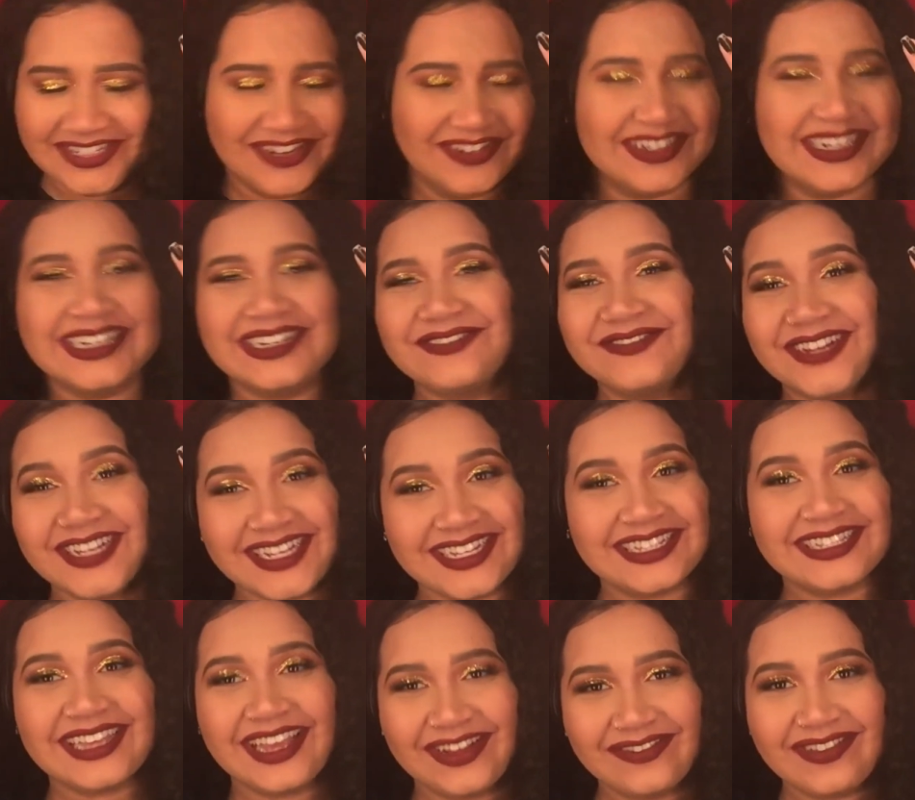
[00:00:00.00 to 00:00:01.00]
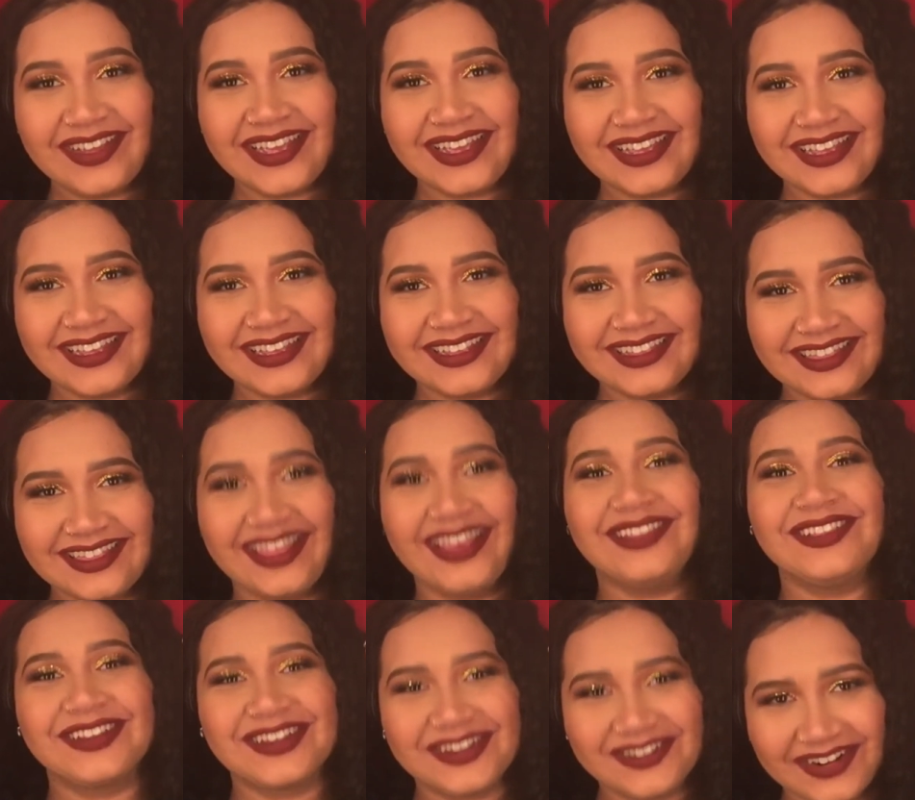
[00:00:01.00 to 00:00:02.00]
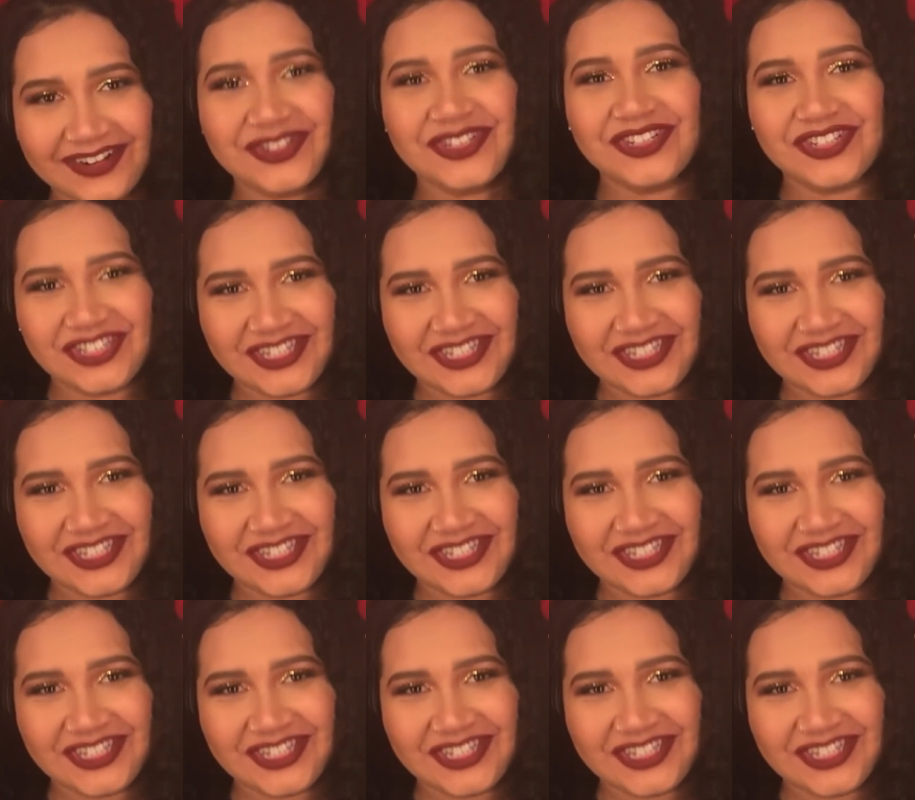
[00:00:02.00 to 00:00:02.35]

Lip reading: don't gotta fucking tell me. They look gross as